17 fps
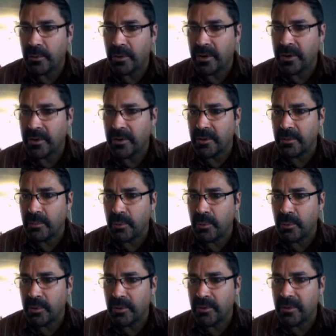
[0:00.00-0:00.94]
We're going to do the
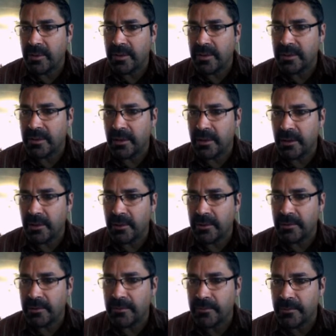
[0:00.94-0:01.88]
border this
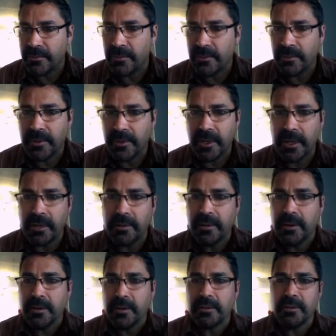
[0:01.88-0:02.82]
color. Okay.
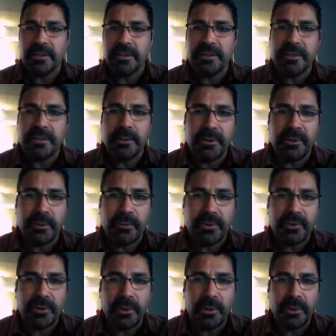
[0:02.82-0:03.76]
So let's see what the
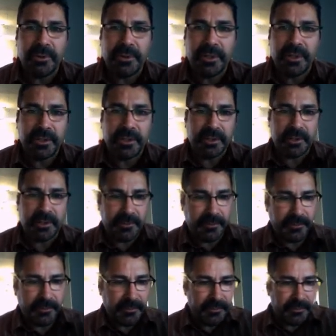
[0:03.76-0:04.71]
result is.
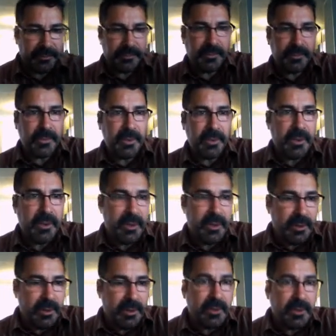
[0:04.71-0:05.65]

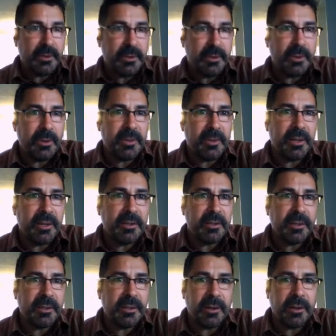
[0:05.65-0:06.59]
So I'm going to
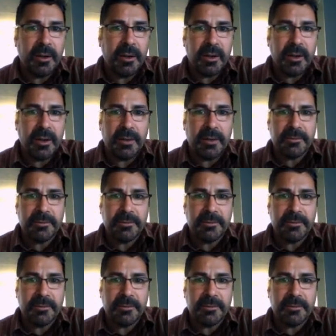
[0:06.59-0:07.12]
click off.